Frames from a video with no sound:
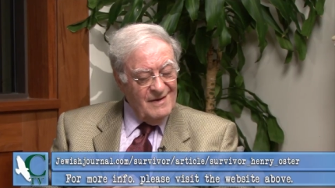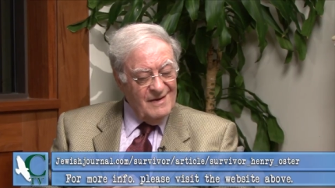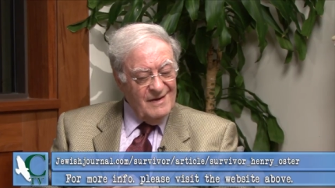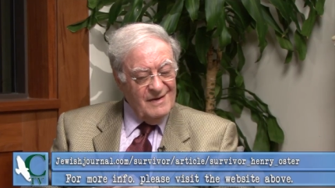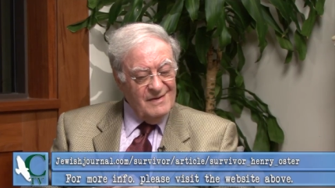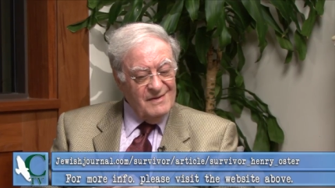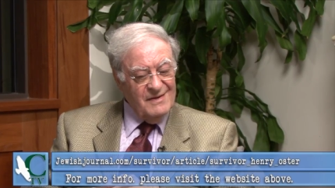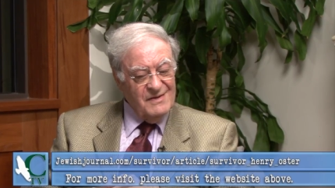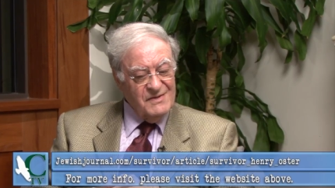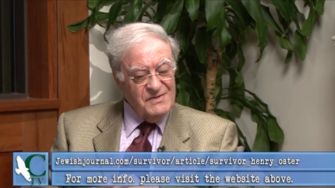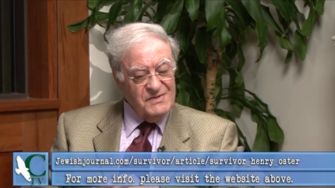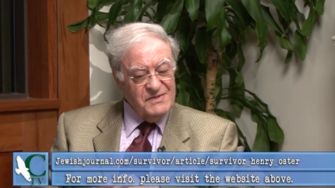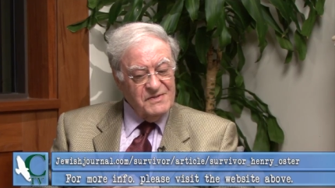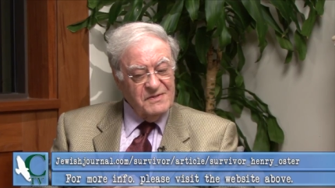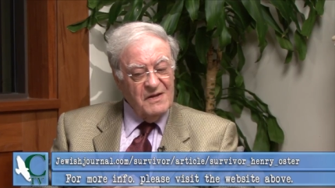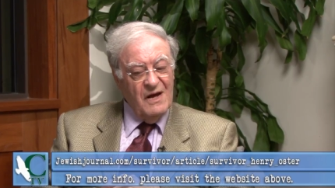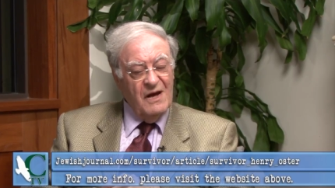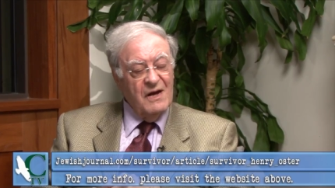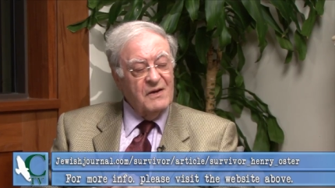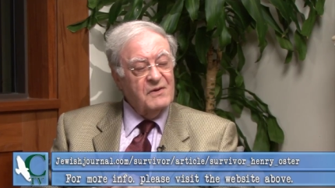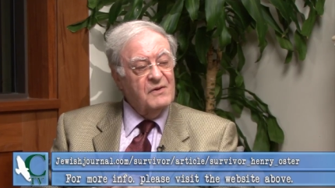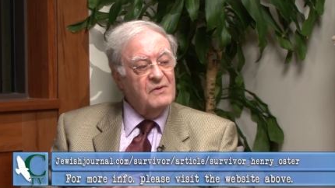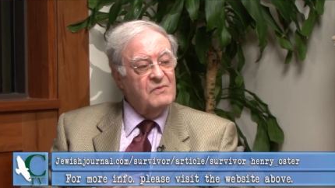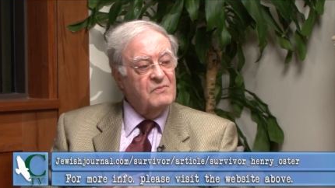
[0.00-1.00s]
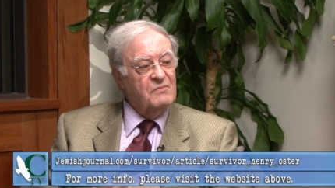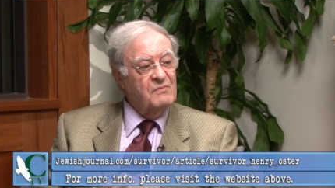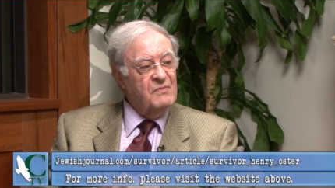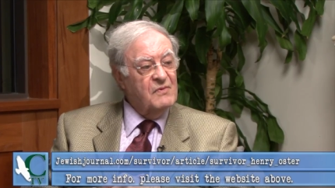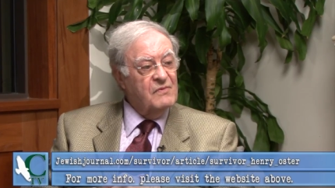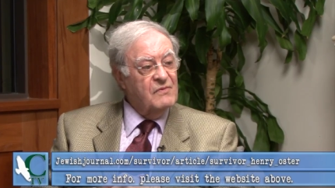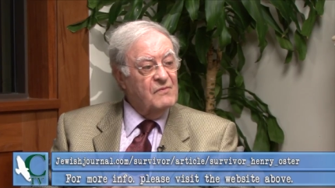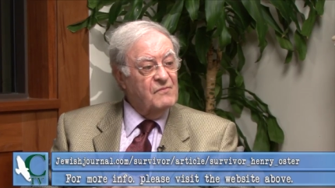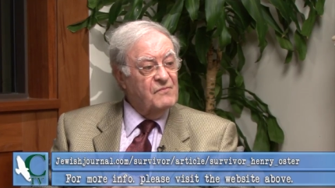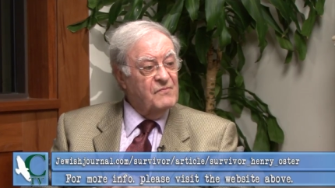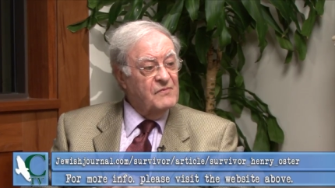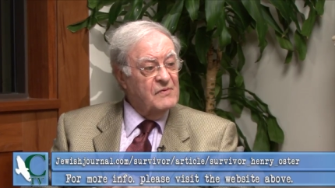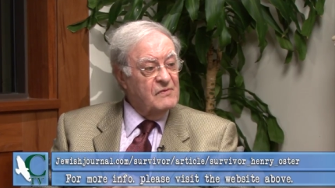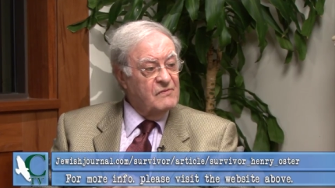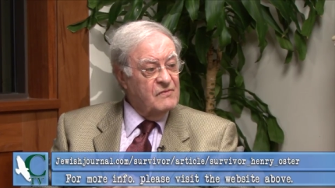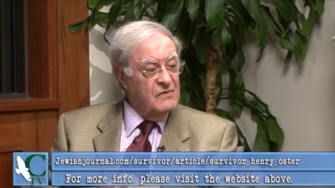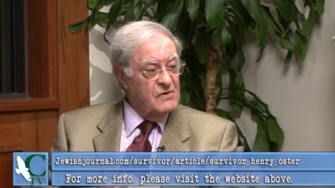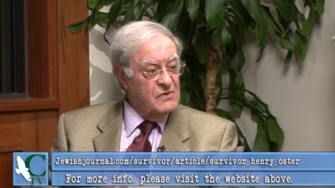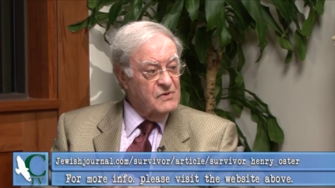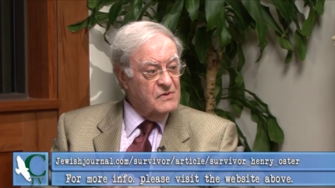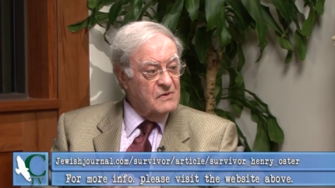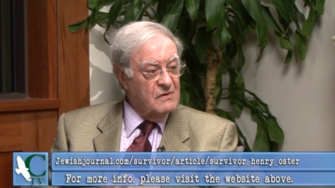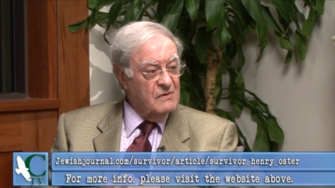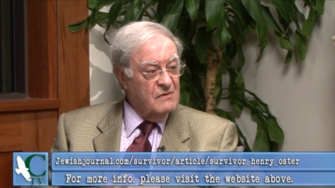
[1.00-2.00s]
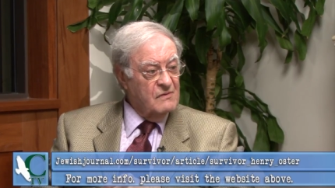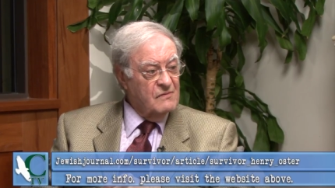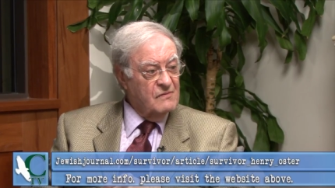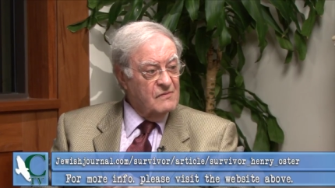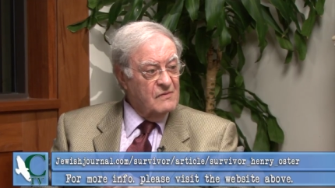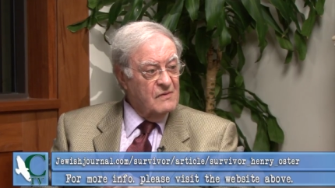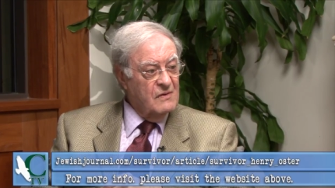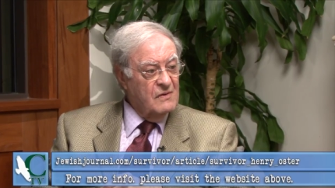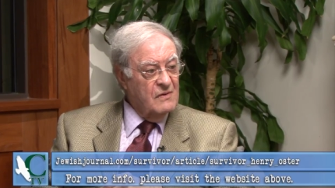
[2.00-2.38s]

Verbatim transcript: And it started with the physicians